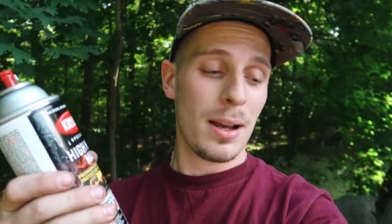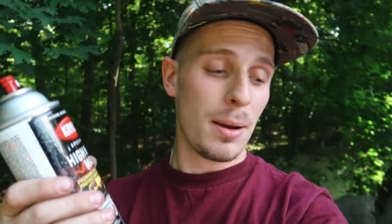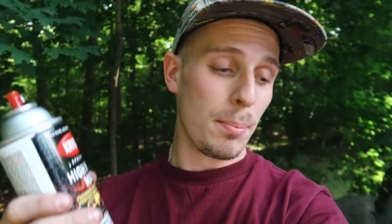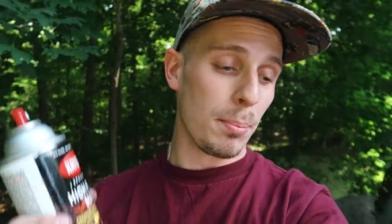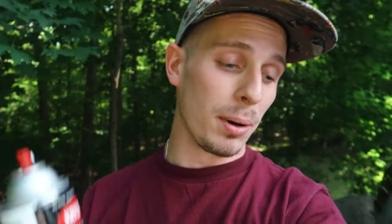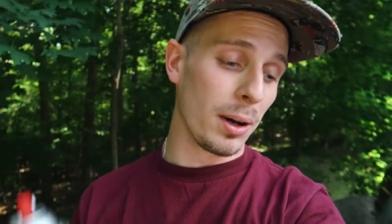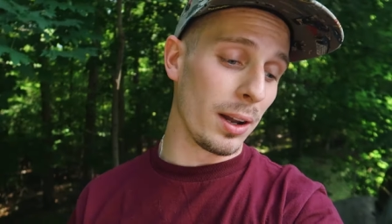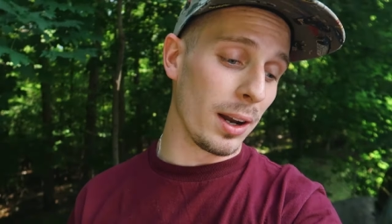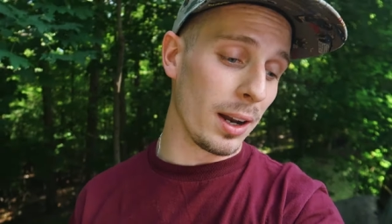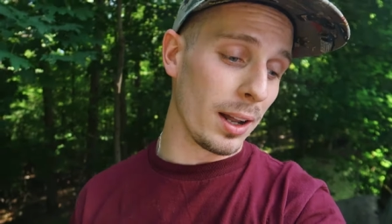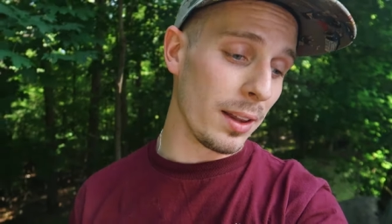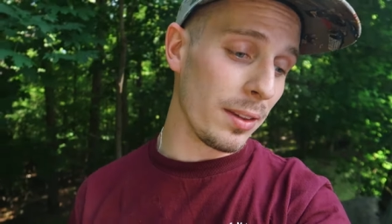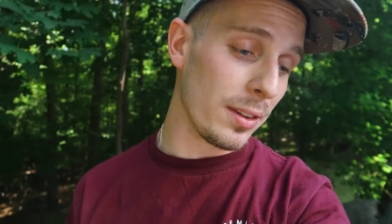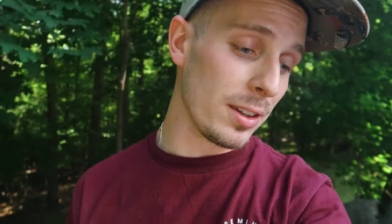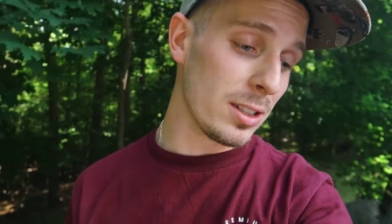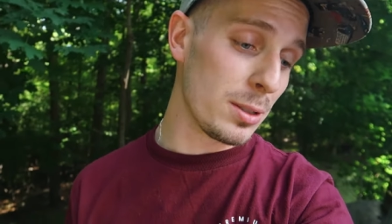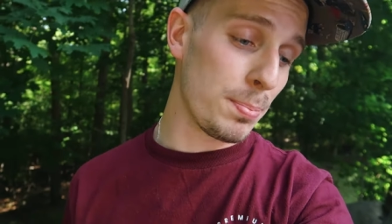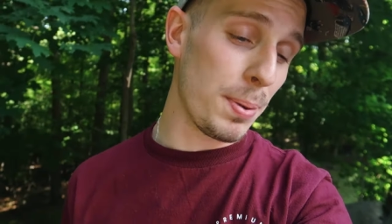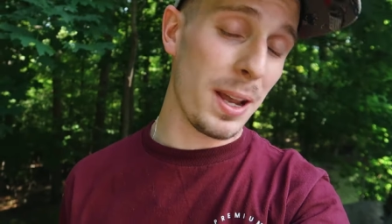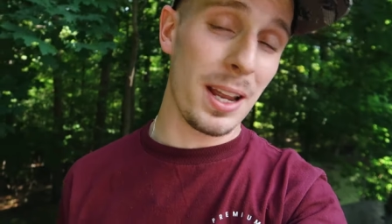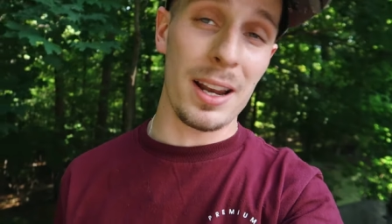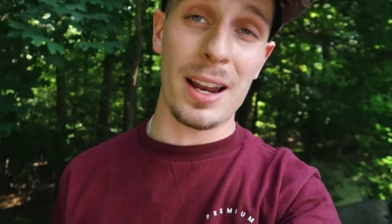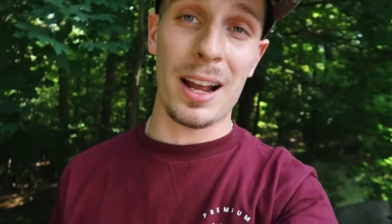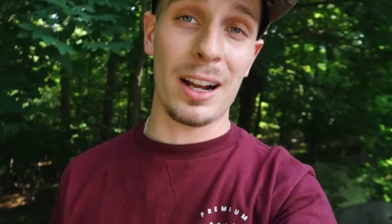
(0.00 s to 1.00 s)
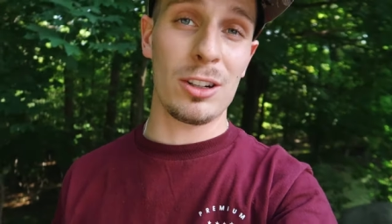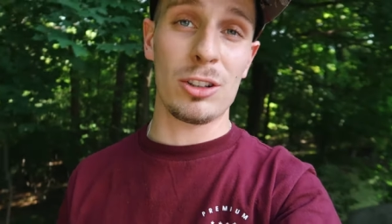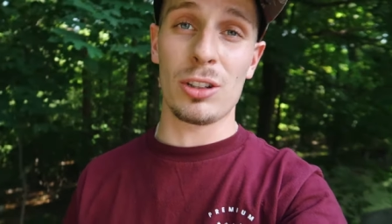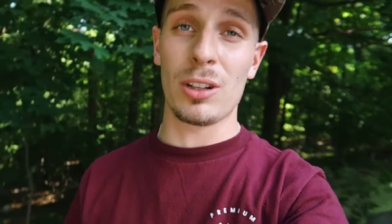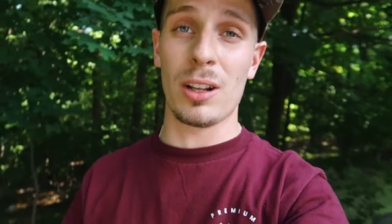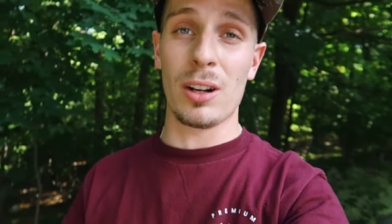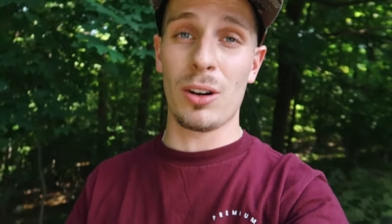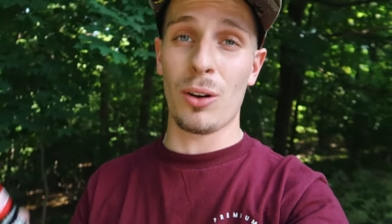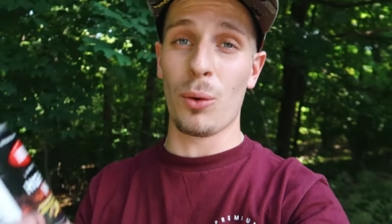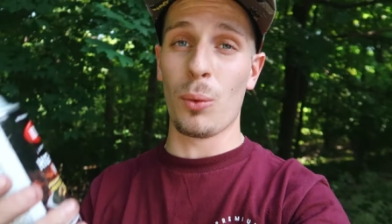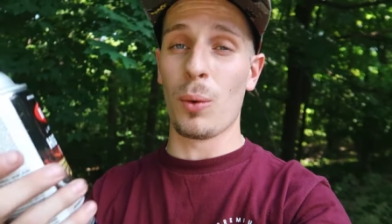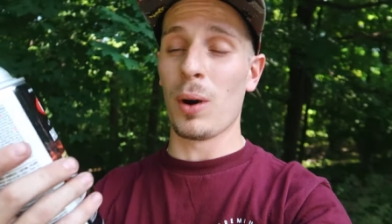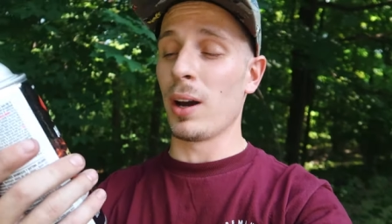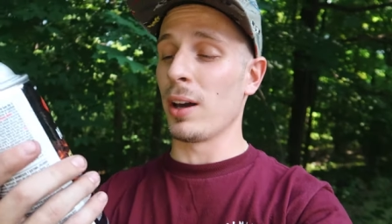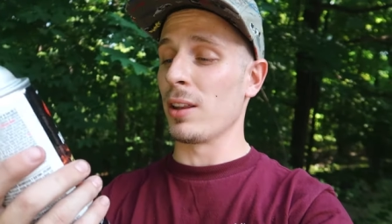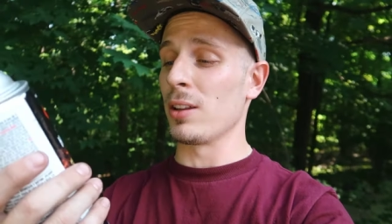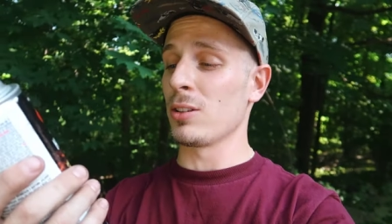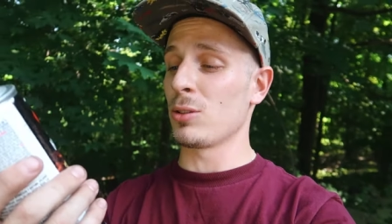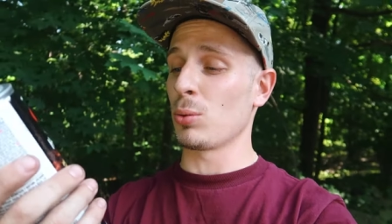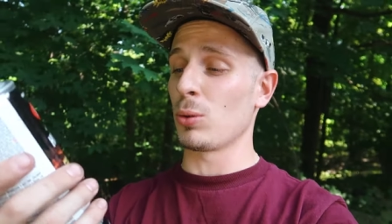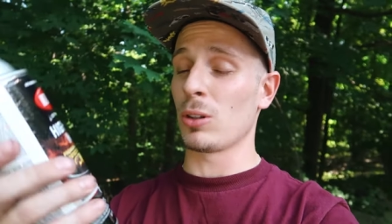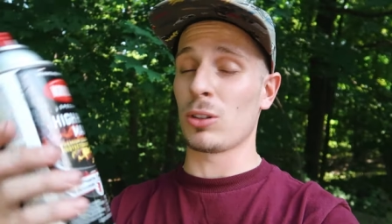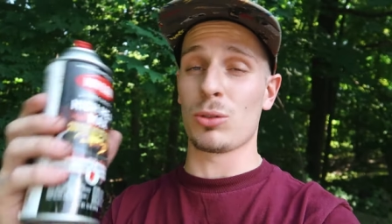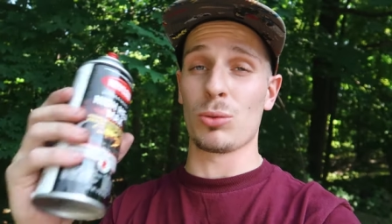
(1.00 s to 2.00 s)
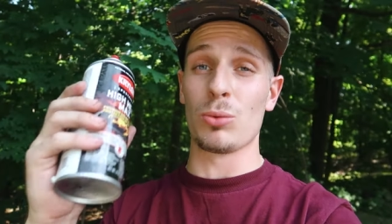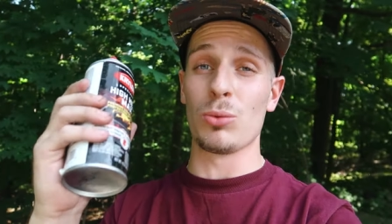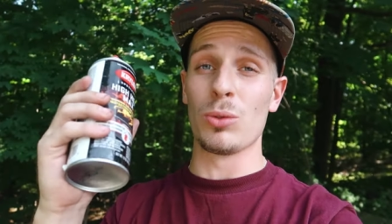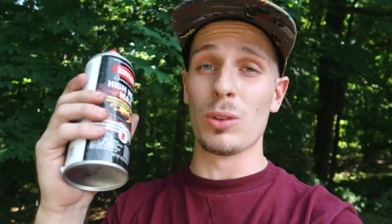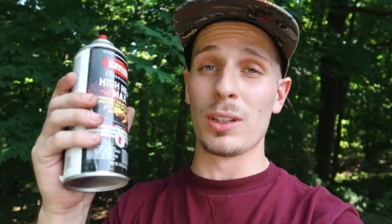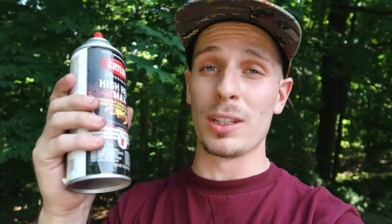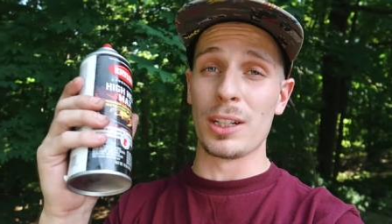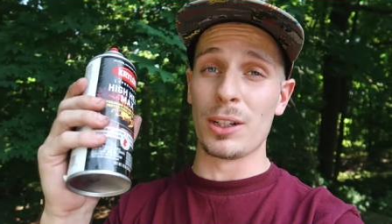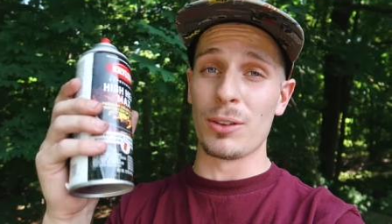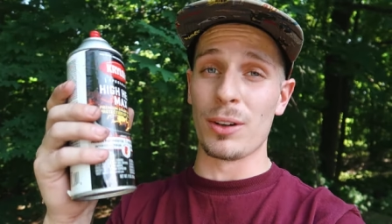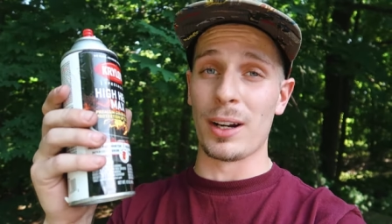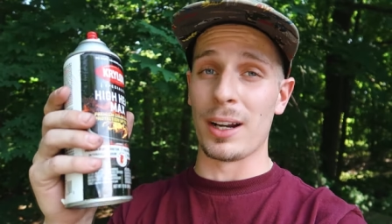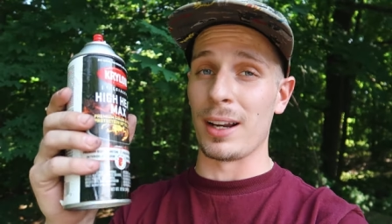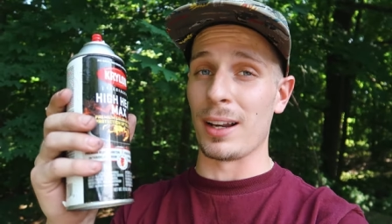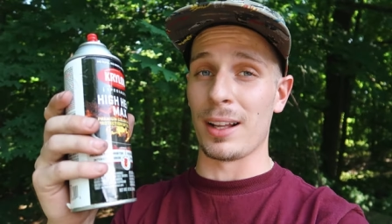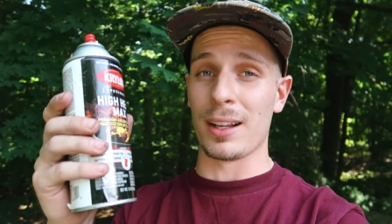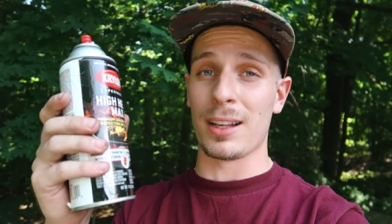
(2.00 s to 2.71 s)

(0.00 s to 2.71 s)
But this paint, actually, I don't know why, this works really great.